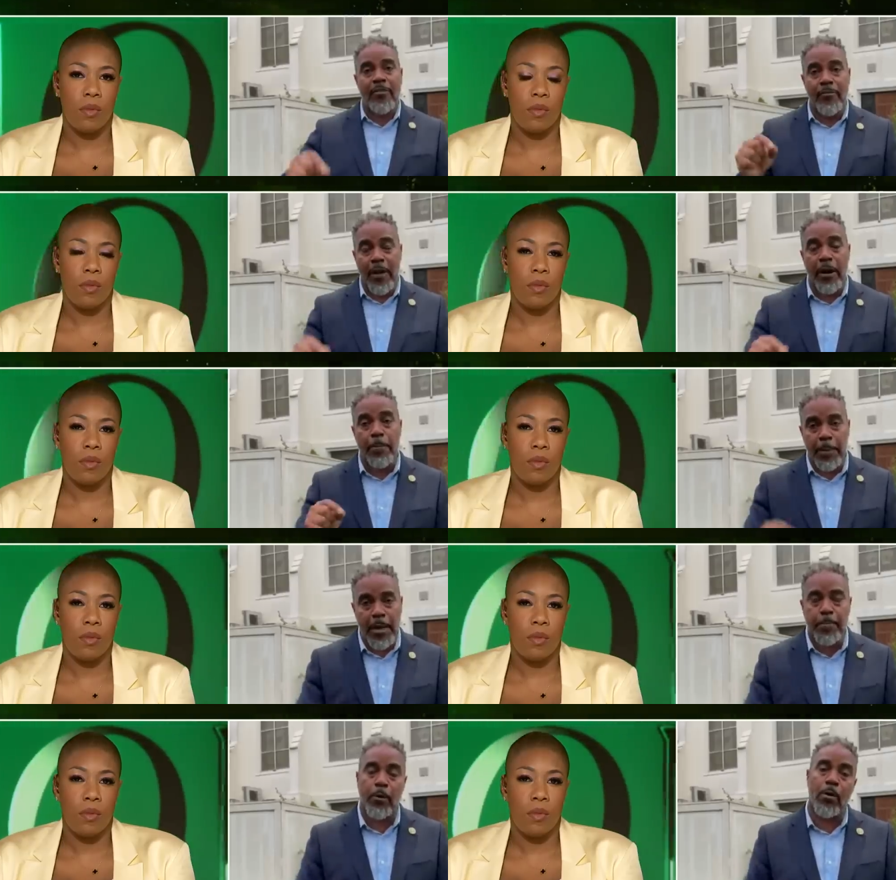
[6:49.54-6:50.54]
Speaker 1: of the very
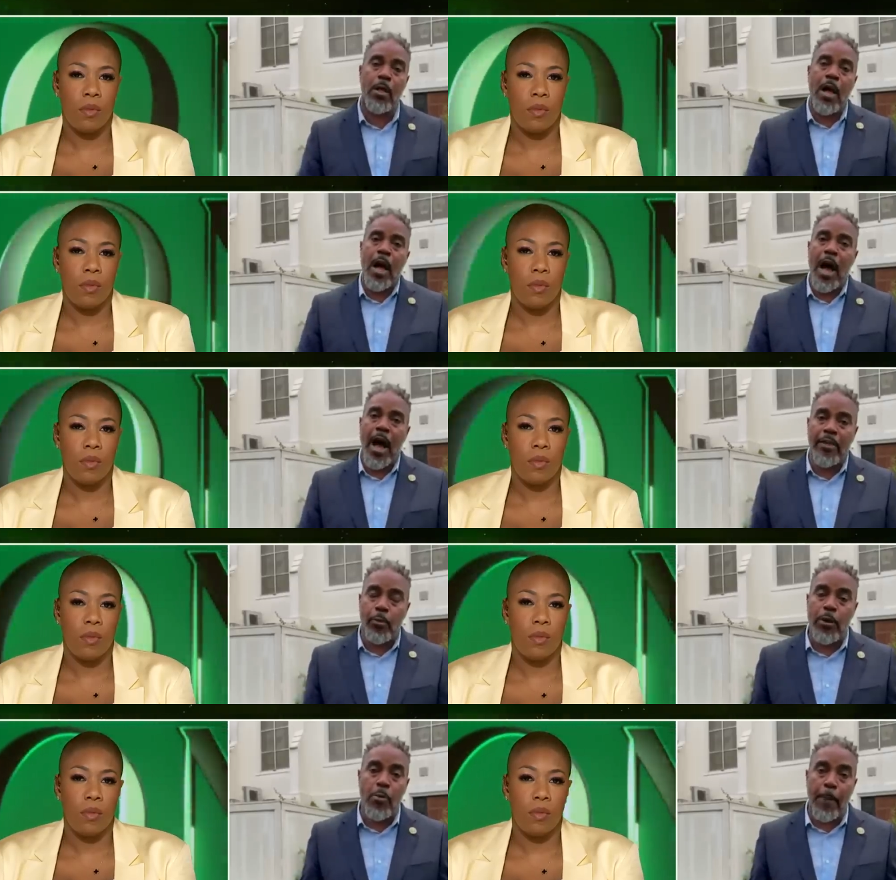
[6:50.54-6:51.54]
people uh,
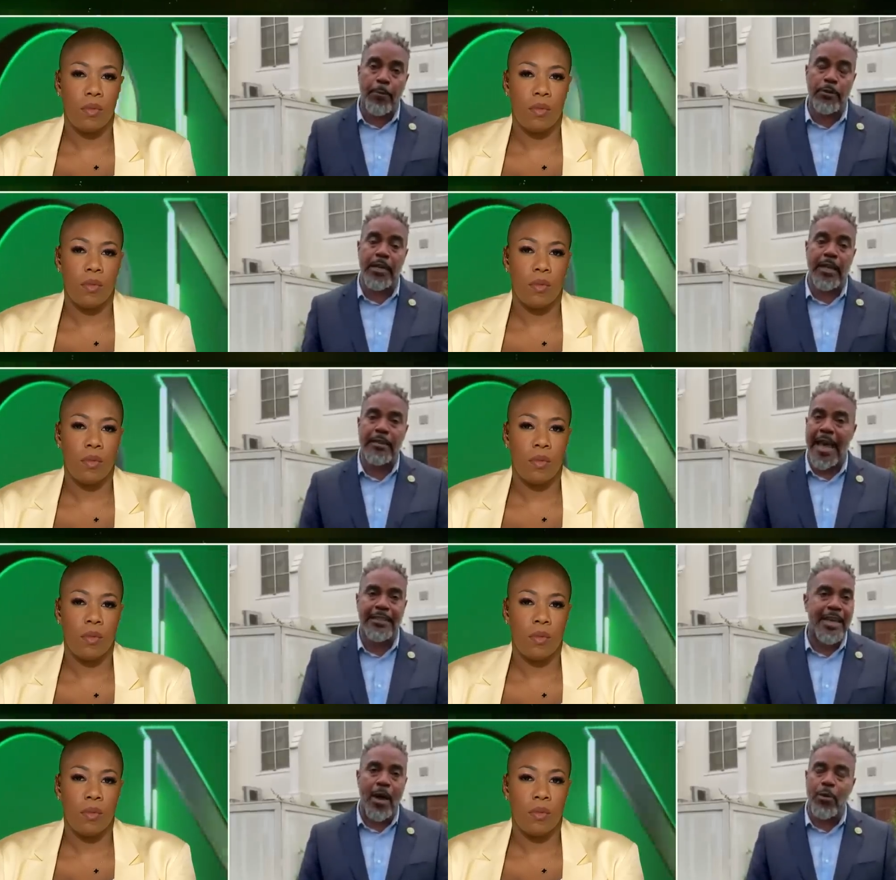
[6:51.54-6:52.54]
that we represent.
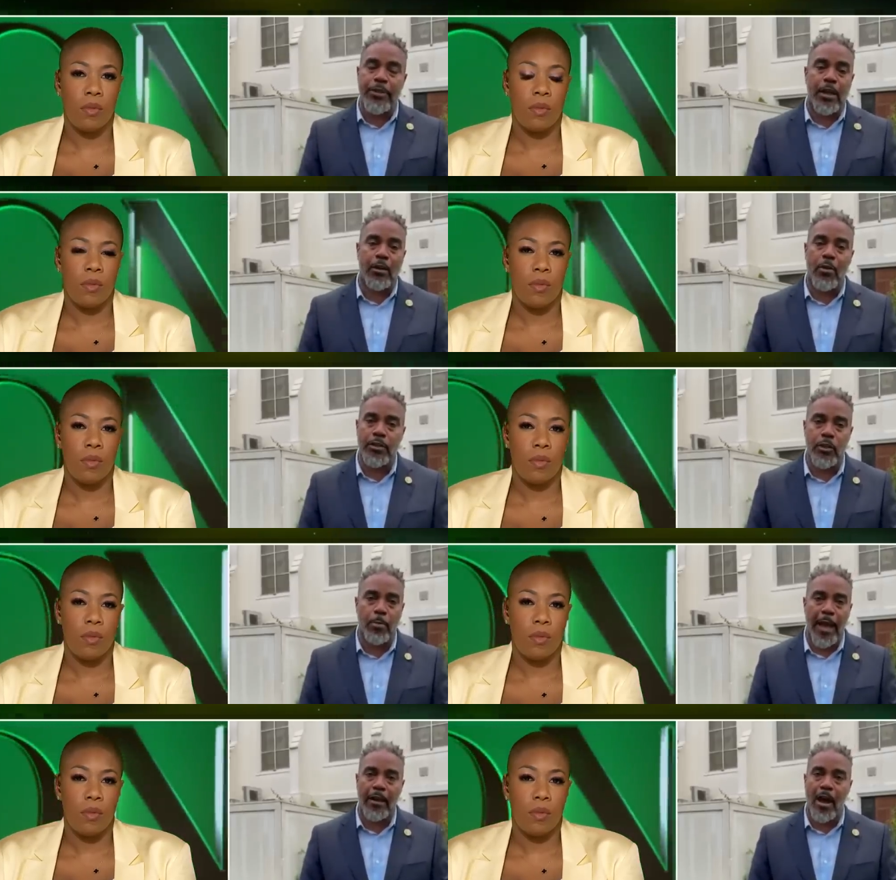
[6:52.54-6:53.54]
That's not what the
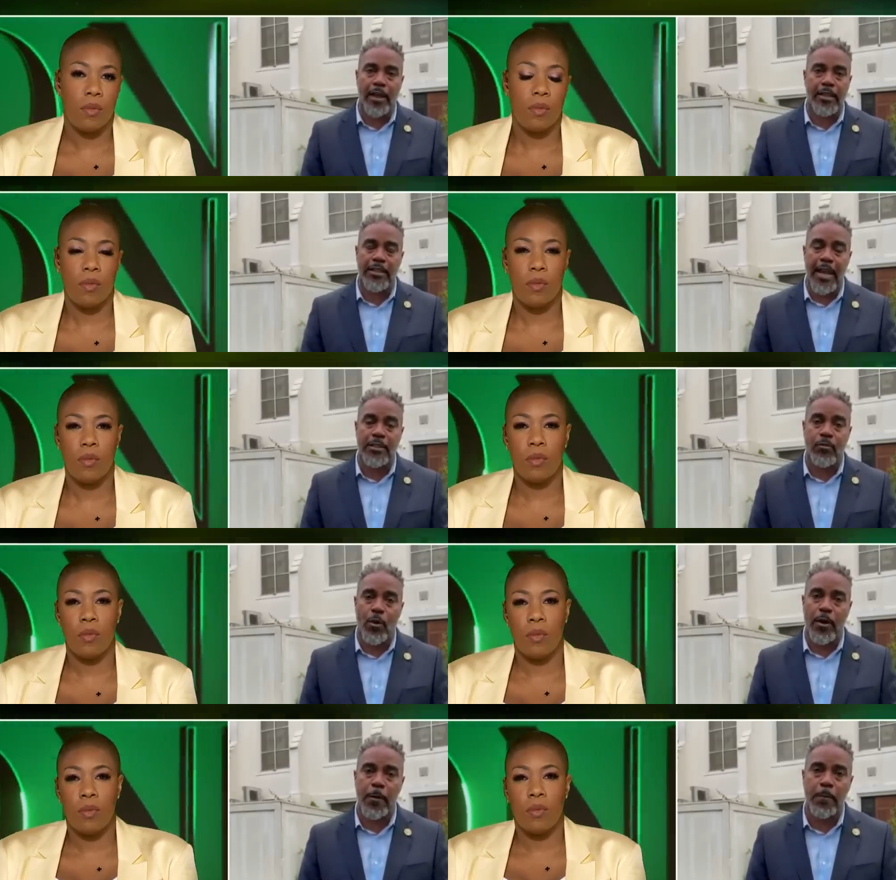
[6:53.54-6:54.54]
Congressional Black Caucus stands
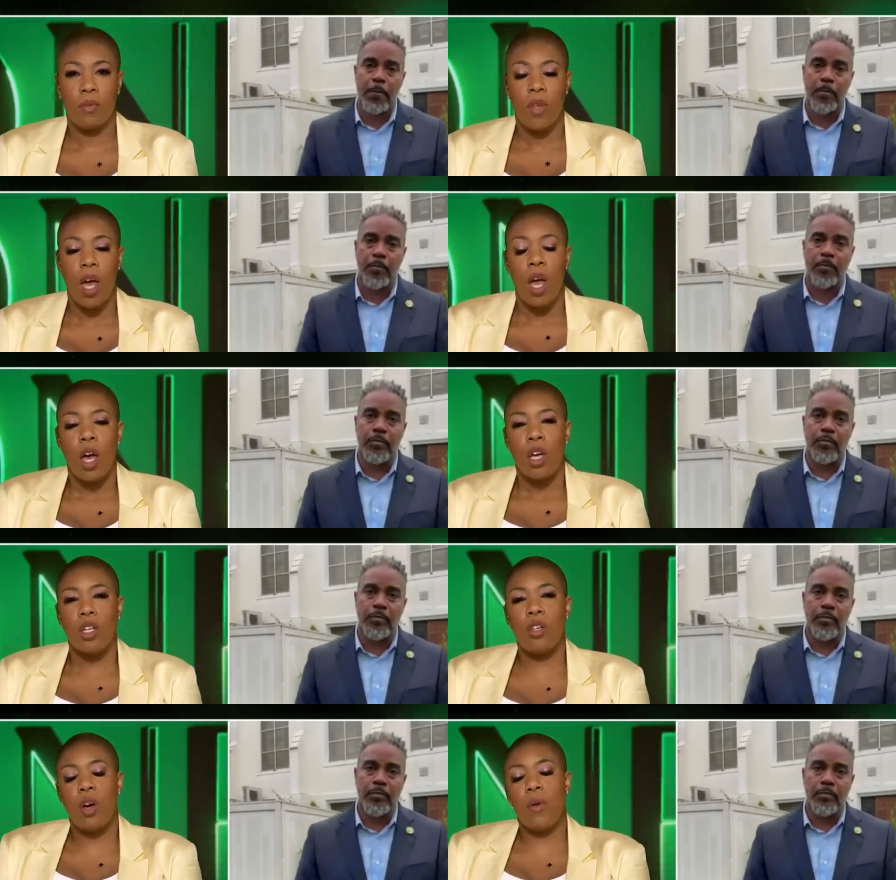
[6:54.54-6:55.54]
for.
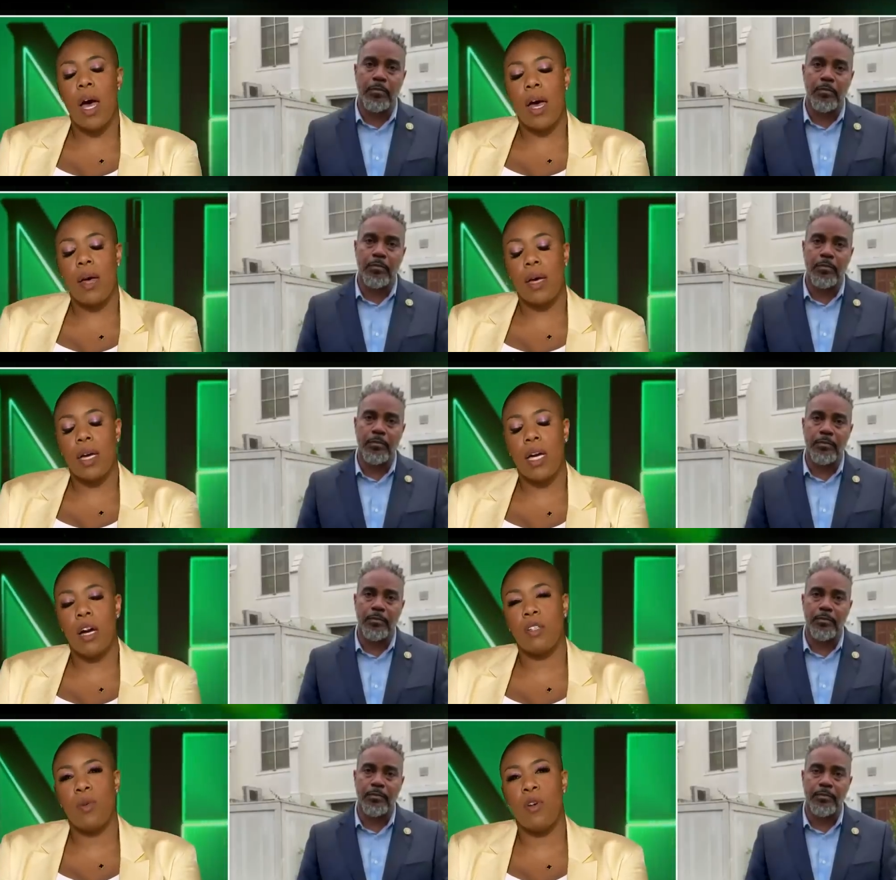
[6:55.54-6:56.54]
Speaker 2: You know, uh,
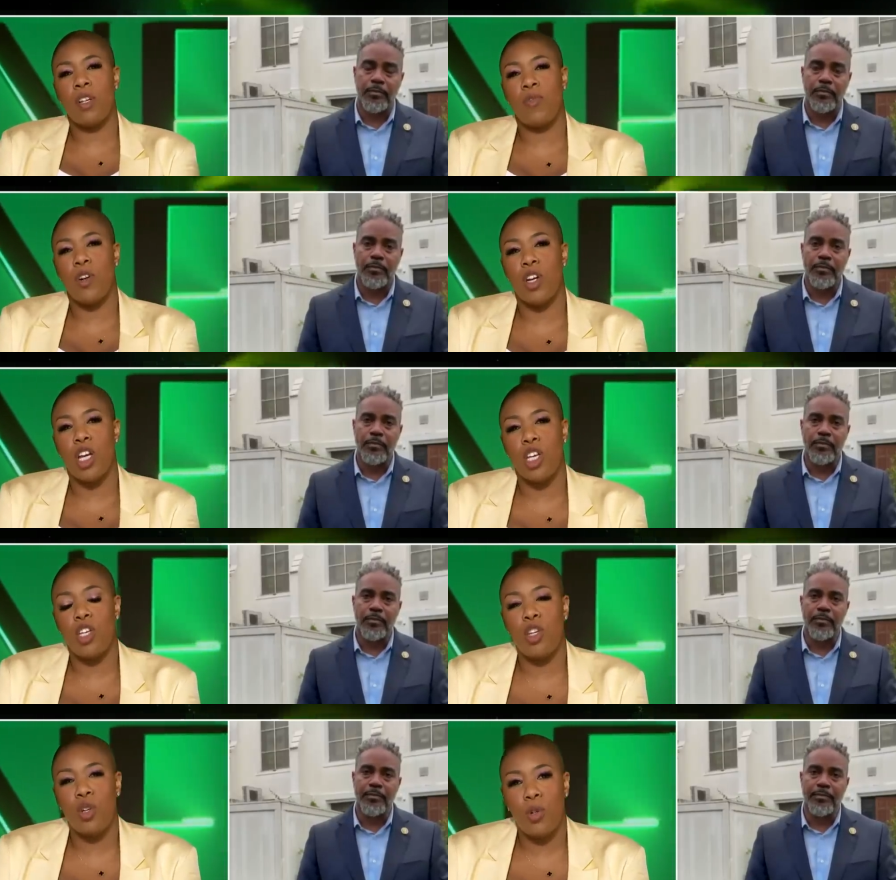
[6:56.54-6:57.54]
Congressman Horsford,
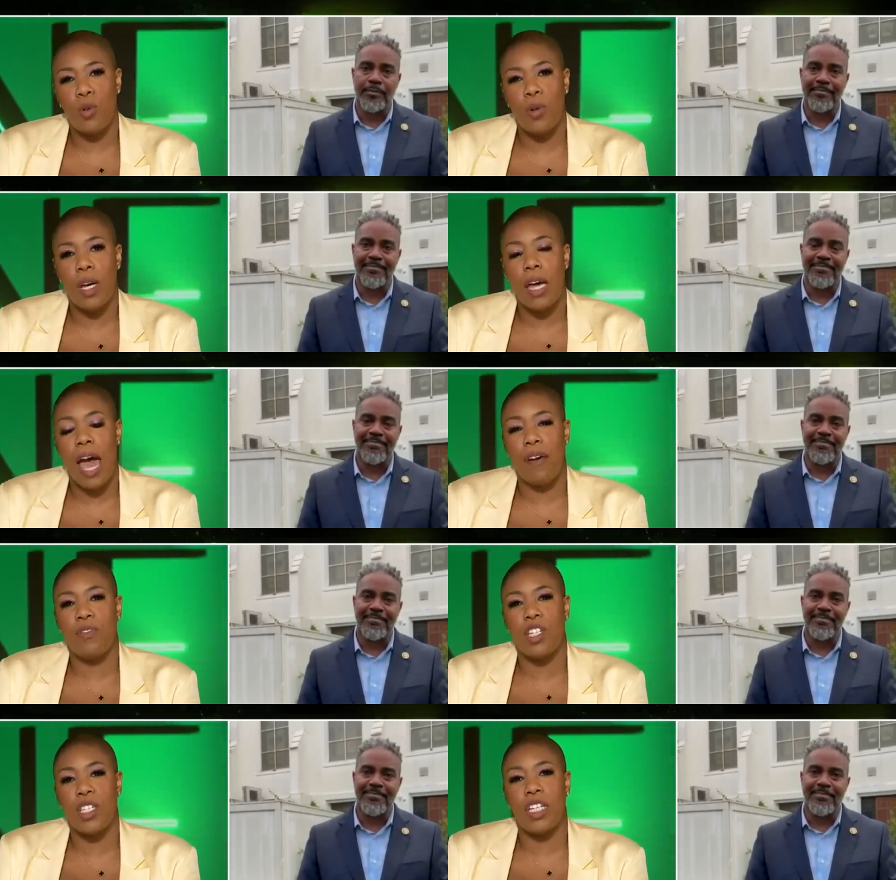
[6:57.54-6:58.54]
you
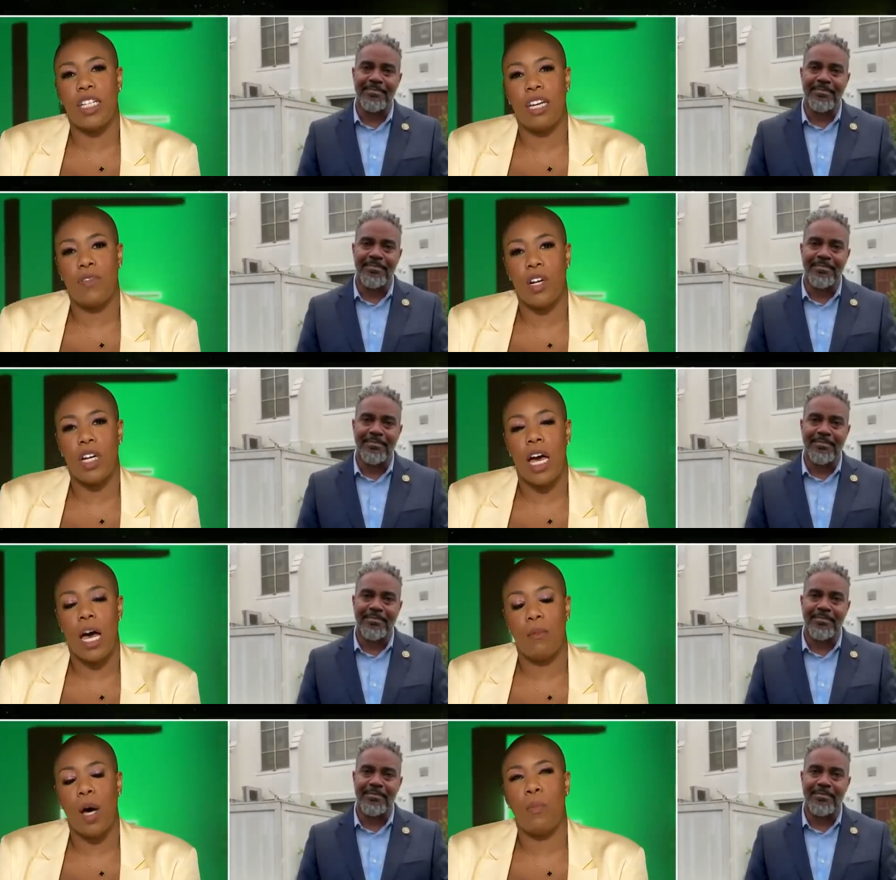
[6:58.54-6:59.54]
have just delivered
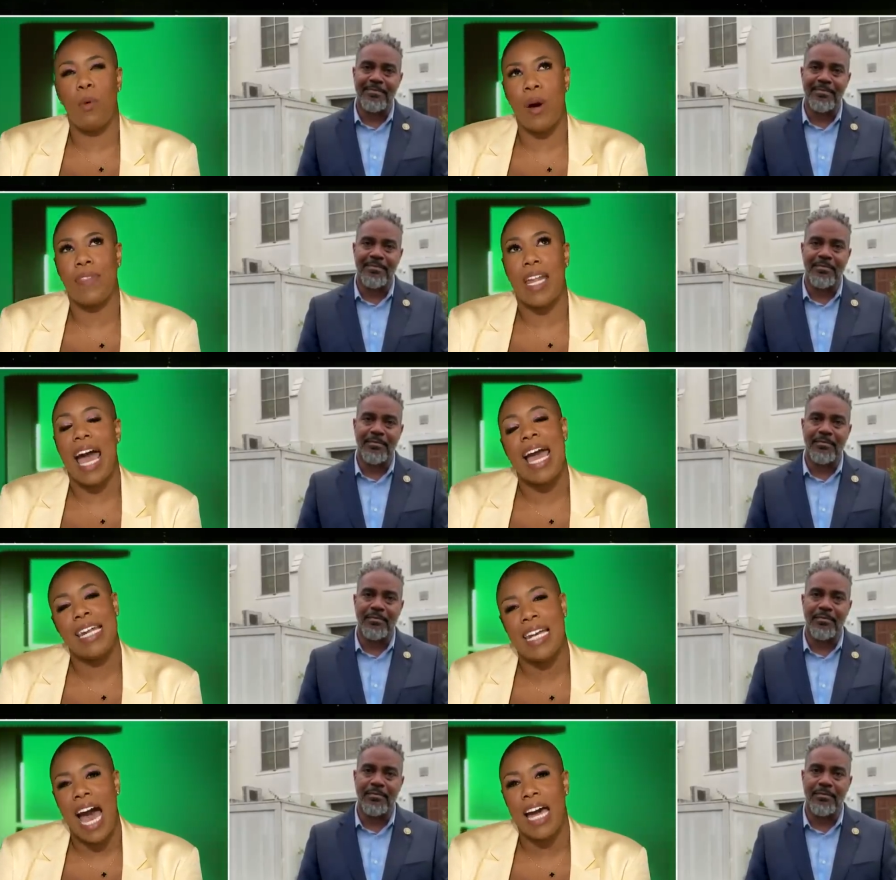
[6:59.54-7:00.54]
um, a point that I
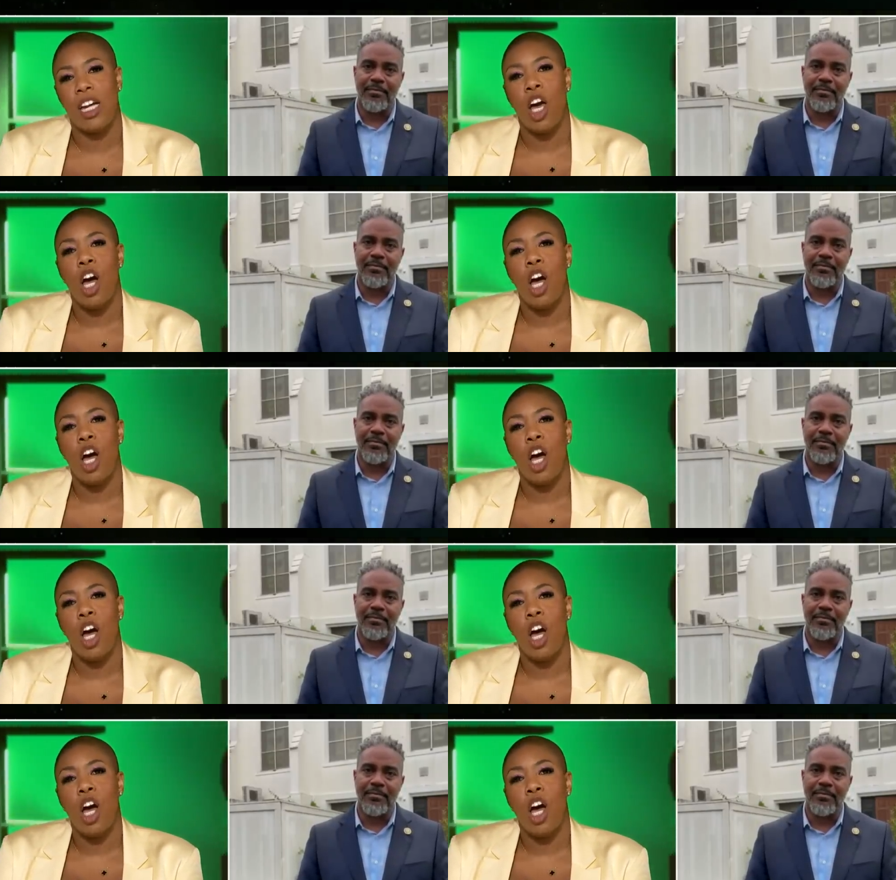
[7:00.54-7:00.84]
had not